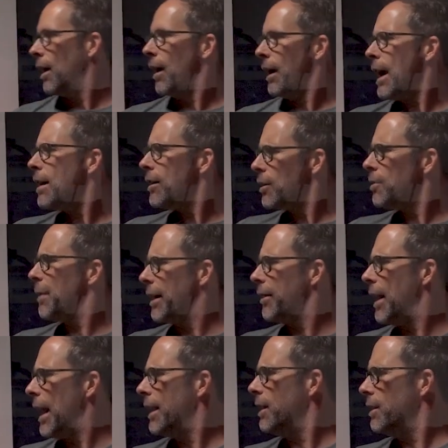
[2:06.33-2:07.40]
I got a little
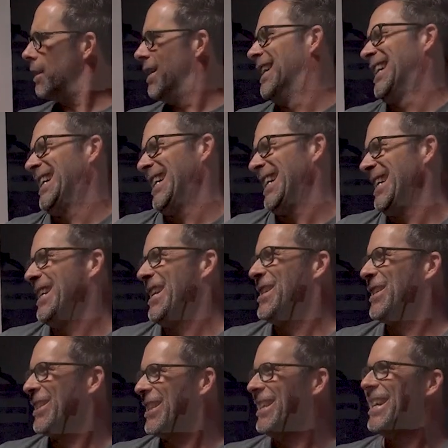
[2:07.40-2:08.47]
better at it.
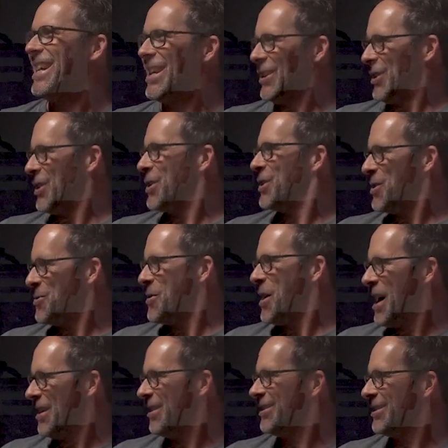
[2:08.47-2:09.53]
It took a little
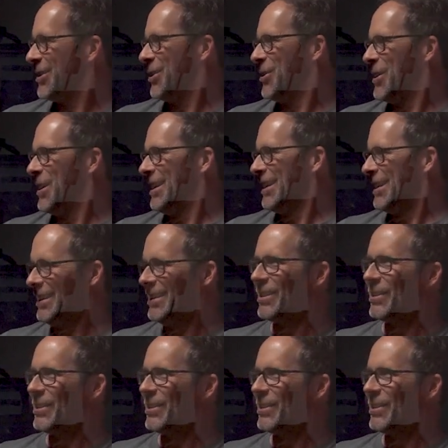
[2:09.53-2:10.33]
while to